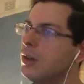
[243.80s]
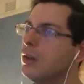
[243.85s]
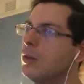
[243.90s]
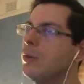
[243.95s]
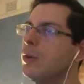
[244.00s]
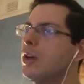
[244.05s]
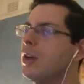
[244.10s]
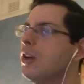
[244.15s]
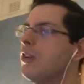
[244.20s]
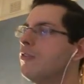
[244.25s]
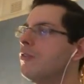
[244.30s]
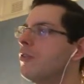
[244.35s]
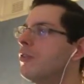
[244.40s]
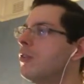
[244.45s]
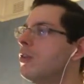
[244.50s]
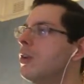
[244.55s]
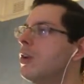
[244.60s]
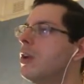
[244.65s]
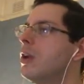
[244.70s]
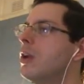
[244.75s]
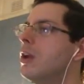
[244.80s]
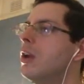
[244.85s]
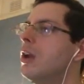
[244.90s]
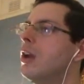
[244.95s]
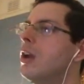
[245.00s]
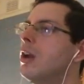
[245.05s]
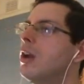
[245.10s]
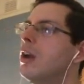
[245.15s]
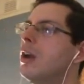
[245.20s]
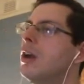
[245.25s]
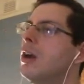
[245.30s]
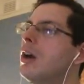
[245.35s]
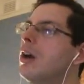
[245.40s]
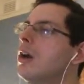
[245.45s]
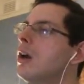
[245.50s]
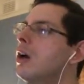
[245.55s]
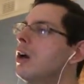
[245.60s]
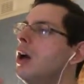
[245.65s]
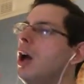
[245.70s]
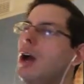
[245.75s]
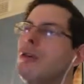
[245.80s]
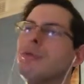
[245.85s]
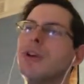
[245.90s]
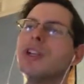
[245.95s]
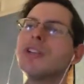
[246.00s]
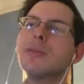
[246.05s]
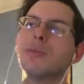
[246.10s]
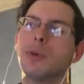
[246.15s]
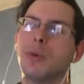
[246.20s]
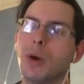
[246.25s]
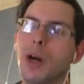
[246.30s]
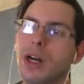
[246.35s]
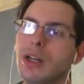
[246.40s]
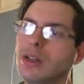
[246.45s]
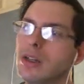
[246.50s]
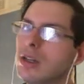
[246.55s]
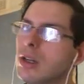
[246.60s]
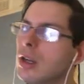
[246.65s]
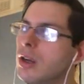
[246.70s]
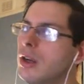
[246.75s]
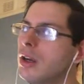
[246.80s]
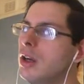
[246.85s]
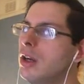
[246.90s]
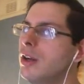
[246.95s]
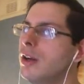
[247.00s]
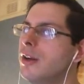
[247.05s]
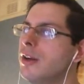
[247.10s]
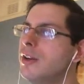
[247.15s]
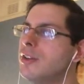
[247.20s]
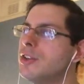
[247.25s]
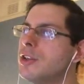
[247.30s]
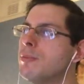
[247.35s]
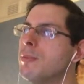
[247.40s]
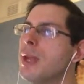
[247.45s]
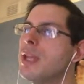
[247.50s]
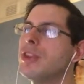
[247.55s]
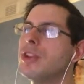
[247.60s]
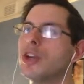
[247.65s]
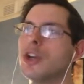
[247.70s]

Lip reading: With a reasonable wine, Domaine de